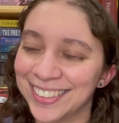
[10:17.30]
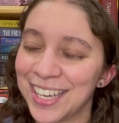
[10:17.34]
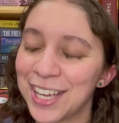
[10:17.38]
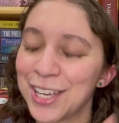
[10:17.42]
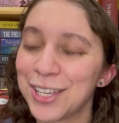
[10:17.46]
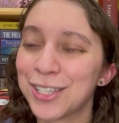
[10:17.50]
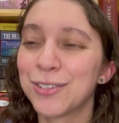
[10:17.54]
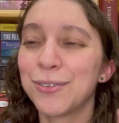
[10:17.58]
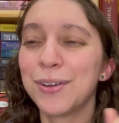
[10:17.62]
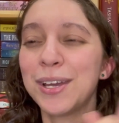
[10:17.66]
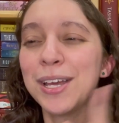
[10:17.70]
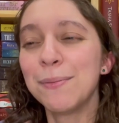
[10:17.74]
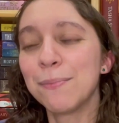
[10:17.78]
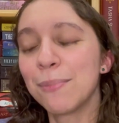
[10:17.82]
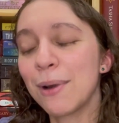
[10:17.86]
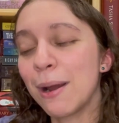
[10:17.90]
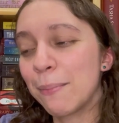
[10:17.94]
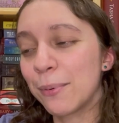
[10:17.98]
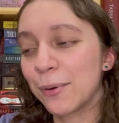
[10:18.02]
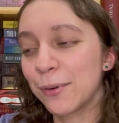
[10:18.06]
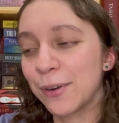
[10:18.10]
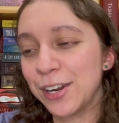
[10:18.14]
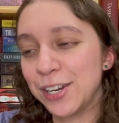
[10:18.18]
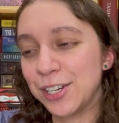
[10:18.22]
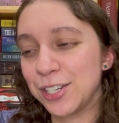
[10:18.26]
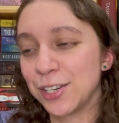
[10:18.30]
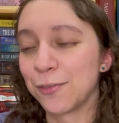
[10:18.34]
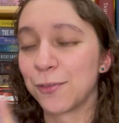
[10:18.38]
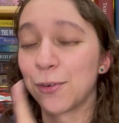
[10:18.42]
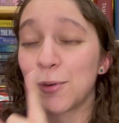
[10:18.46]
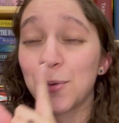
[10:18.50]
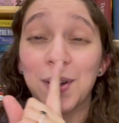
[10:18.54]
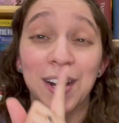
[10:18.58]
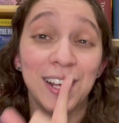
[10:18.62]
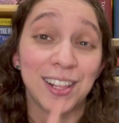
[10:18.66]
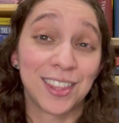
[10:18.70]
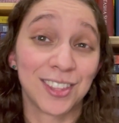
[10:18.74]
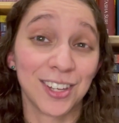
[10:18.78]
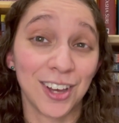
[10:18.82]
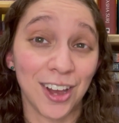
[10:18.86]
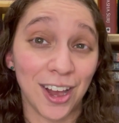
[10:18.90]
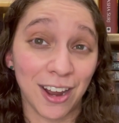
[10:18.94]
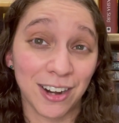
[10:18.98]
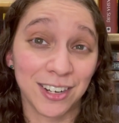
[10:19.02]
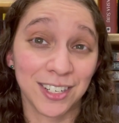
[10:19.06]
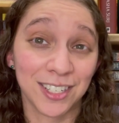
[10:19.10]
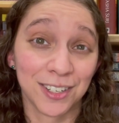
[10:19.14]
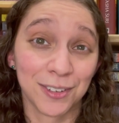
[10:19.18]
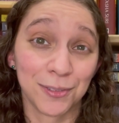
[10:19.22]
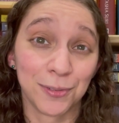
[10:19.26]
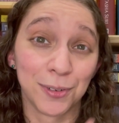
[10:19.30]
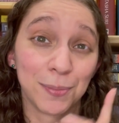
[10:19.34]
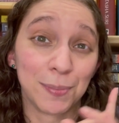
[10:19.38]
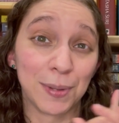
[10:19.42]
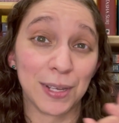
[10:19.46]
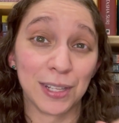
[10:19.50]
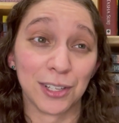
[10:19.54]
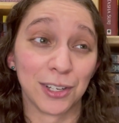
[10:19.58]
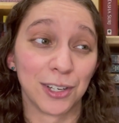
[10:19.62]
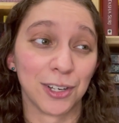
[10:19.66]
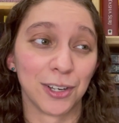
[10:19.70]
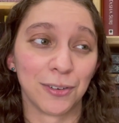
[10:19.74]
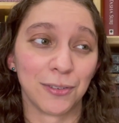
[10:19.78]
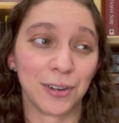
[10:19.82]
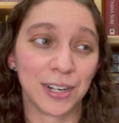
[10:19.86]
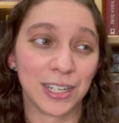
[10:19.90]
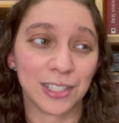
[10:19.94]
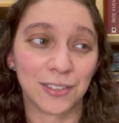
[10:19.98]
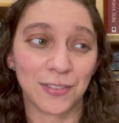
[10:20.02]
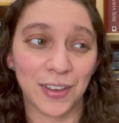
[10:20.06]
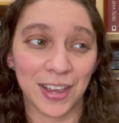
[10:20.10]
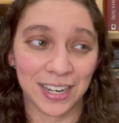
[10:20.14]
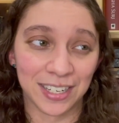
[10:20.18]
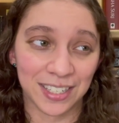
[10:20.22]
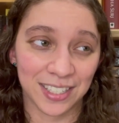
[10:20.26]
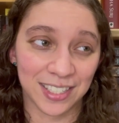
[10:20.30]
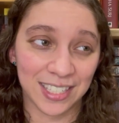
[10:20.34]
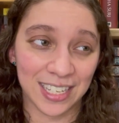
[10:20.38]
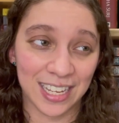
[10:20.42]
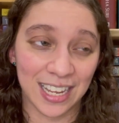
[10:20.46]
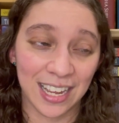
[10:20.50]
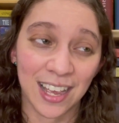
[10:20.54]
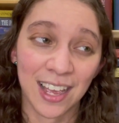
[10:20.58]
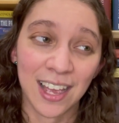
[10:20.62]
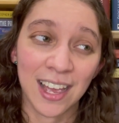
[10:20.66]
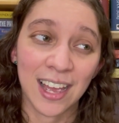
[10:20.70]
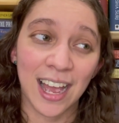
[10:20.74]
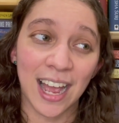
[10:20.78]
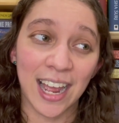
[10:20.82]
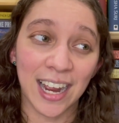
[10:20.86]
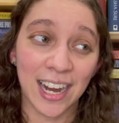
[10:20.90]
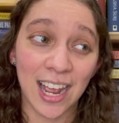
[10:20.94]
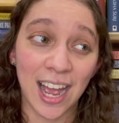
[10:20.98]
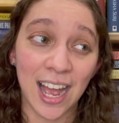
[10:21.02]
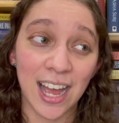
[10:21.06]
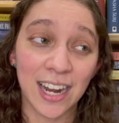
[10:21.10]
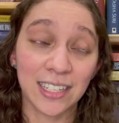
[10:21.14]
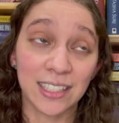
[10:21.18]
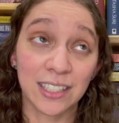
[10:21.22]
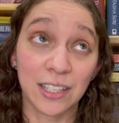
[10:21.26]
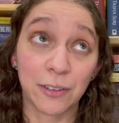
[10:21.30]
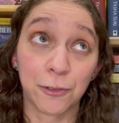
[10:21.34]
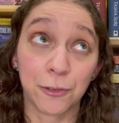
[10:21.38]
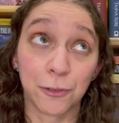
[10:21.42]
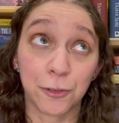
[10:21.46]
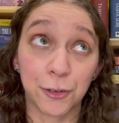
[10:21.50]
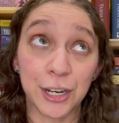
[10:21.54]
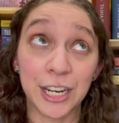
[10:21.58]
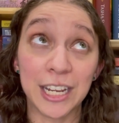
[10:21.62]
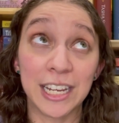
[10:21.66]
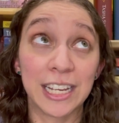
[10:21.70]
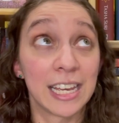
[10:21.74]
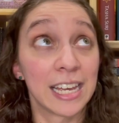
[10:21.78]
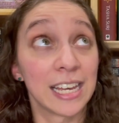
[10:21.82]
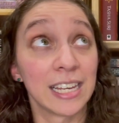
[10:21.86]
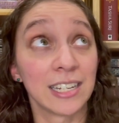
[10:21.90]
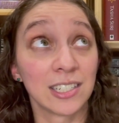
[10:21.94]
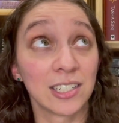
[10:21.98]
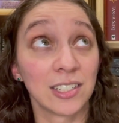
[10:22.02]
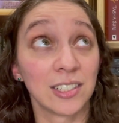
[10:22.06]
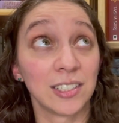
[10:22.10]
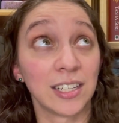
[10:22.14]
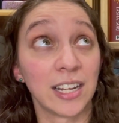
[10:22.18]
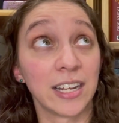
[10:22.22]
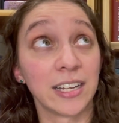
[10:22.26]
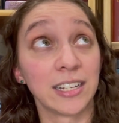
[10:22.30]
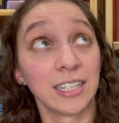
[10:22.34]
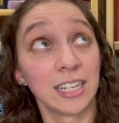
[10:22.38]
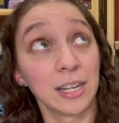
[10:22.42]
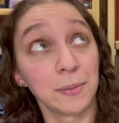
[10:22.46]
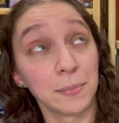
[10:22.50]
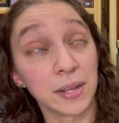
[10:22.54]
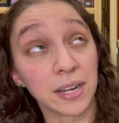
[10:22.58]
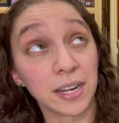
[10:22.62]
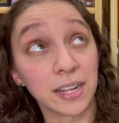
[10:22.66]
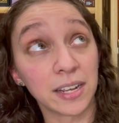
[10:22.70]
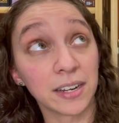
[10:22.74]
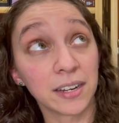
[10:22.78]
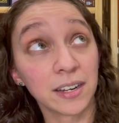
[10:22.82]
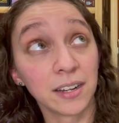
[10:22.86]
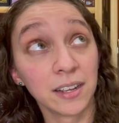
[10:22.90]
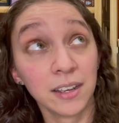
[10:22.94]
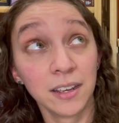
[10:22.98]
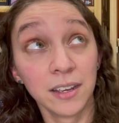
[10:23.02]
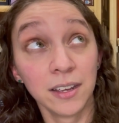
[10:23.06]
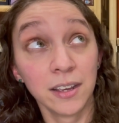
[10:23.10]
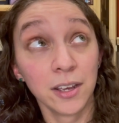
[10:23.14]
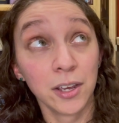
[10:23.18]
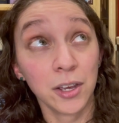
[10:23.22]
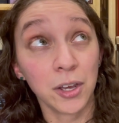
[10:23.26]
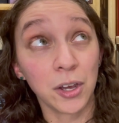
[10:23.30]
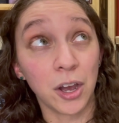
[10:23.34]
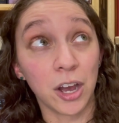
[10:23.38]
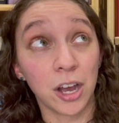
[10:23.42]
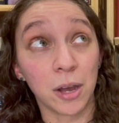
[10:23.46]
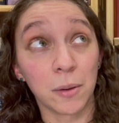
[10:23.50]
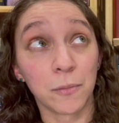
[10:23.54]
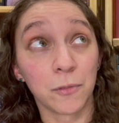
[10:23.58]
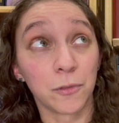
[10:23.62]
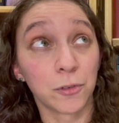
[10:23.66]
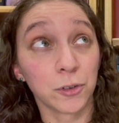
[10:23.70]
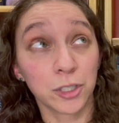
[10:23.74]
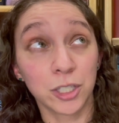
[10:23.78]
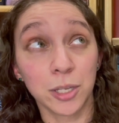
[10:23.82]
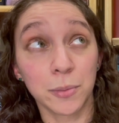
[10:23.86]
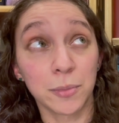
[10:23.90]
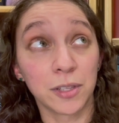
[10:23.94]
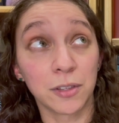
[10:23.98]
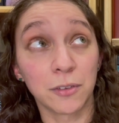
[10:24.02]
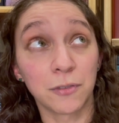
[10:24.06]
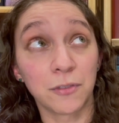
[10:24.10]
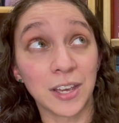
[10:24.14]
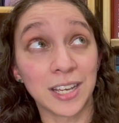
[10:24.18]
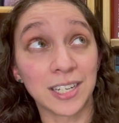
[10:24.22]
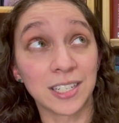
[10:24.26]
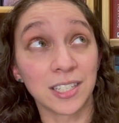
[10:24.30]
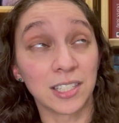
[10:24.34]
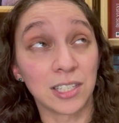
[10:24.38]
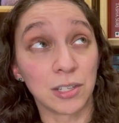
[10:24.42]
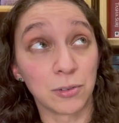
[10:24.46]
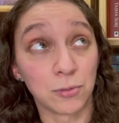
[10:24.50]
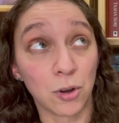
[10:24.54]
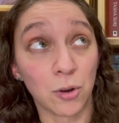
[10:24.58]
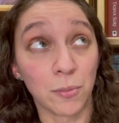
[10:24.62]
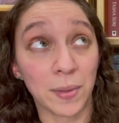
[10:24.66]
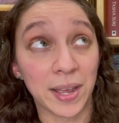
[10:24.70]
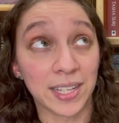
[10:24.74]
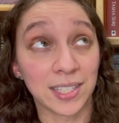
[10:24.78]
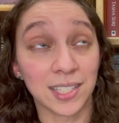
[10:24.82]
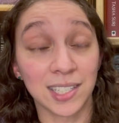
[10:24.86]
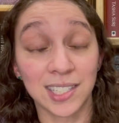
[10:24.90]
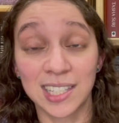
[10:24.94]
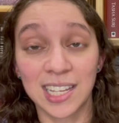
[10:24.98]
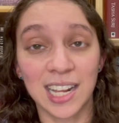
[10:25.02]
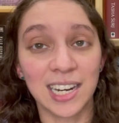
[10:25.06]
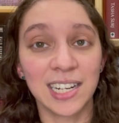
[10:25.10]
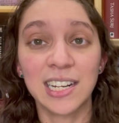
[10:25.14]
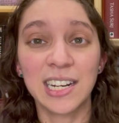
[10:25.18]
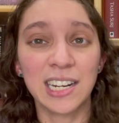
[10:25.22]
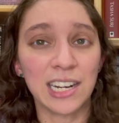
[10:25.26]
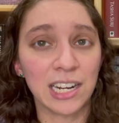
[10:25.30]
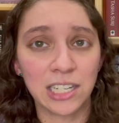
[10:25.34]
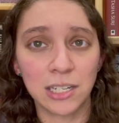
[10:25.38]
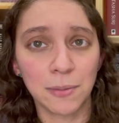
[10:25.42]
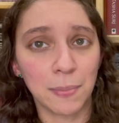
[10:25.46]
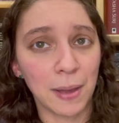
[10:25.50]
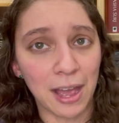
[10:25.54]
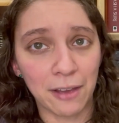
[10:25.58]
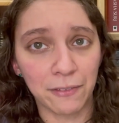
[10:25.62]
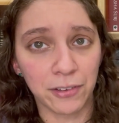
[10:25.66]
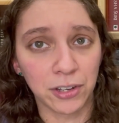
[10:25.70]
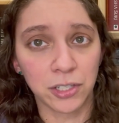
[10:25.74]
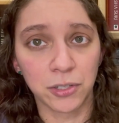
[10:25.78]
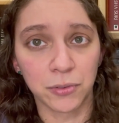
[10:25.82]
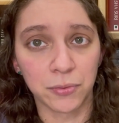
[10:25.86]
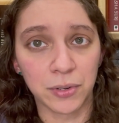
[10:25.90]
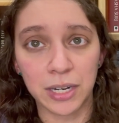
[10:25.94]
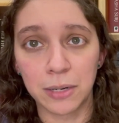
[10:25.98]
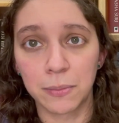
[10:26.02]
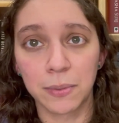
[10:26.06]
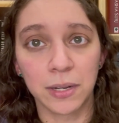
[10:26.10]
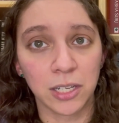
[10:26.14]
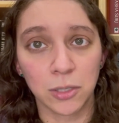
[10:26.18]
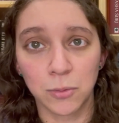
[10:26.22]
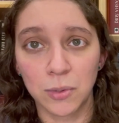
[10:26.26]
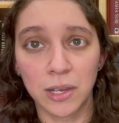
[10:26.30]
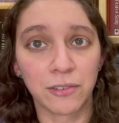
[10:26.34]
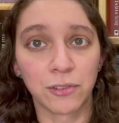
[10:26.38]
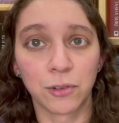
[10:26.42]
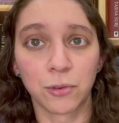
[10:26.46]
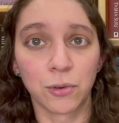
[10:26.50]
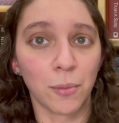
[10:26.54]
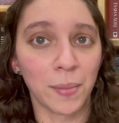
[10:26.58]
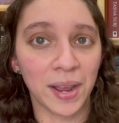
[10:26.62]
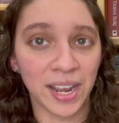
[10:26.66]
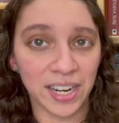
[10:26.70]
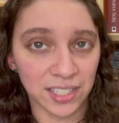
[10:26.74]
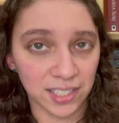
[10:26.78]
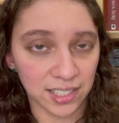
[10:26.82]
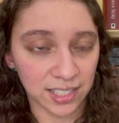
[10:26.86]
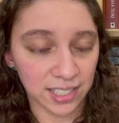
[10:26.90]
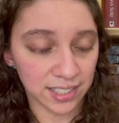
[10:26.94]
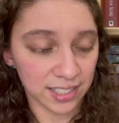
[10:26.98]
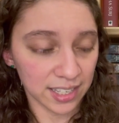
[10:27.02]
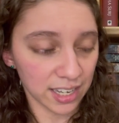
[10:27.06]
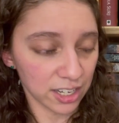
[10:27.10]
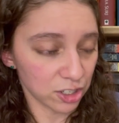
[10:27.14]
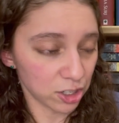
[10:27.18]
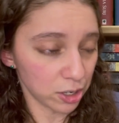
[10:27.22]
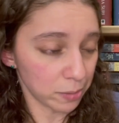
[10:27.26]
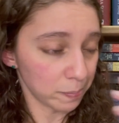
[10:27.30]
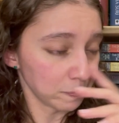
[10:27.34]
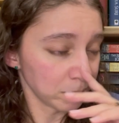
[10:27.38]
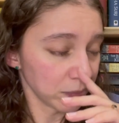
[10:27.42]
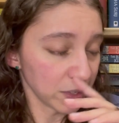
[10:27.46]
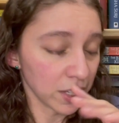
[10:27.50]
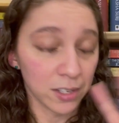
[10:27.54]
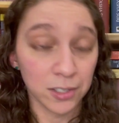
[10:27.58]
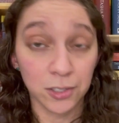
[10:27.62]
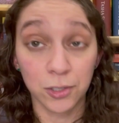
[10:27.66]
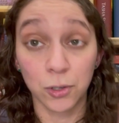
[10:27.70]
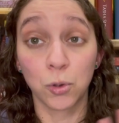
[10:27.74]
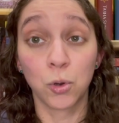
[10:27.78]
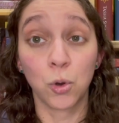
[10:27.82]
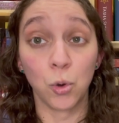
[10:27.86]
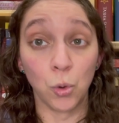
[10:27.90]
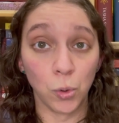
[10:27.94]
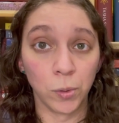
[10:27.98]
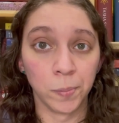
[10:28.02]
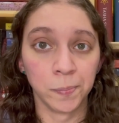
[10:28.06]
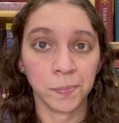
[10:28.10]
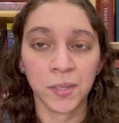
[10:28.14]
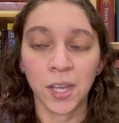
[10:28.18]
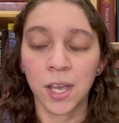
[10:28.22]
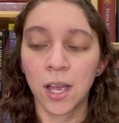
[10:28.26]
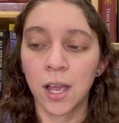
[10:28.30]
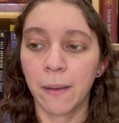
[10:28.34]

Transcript: So in preparation for what I thought would be the Goodreads fantasy, I got the free Kindle Unlimited for some of the fantasy romances that I didn't end up having to read because we have the romanticy section. So cool.